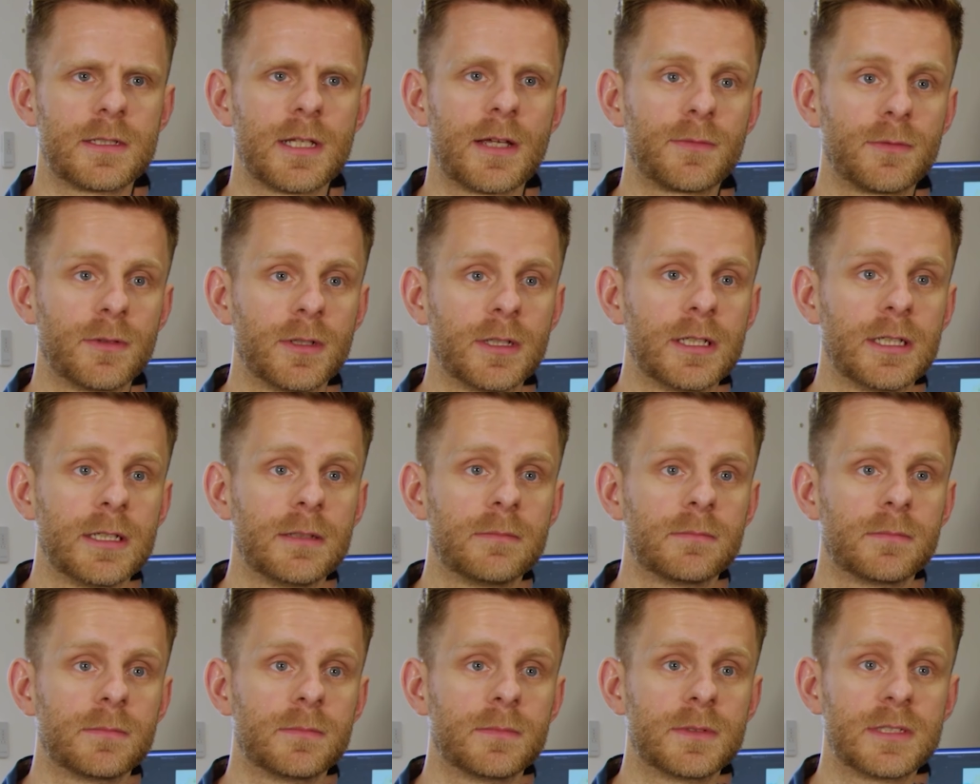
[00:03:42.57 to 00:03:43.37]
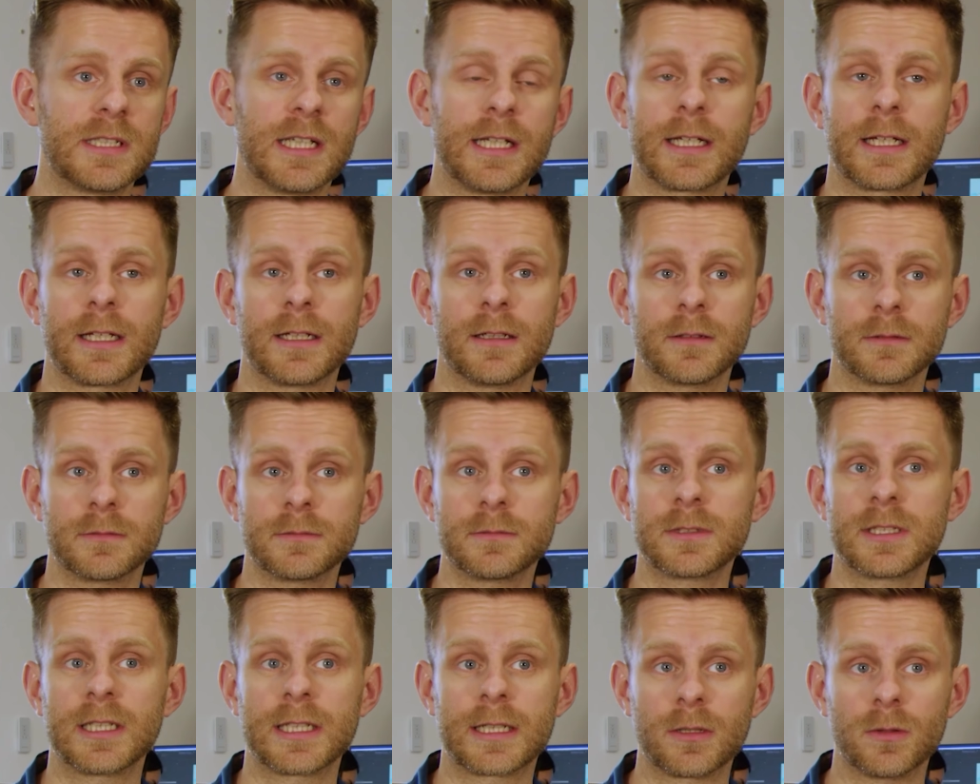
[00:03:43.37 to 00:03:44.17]
definitely ticking
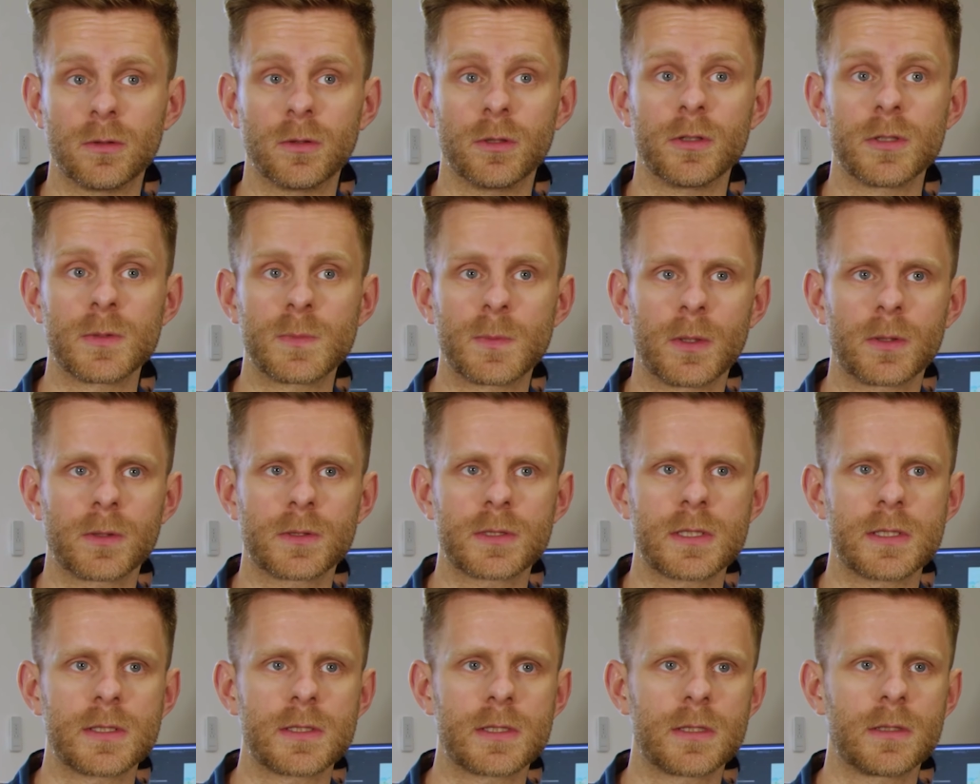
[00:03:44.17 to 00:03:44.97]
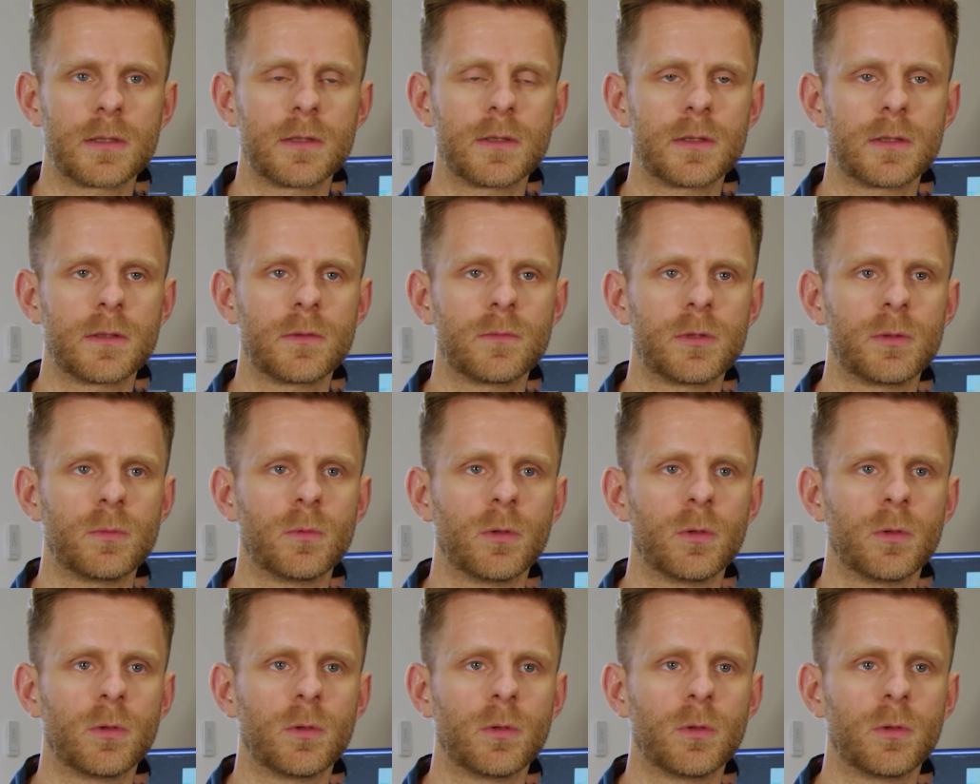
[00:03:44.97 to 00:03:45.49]
all those boxes that we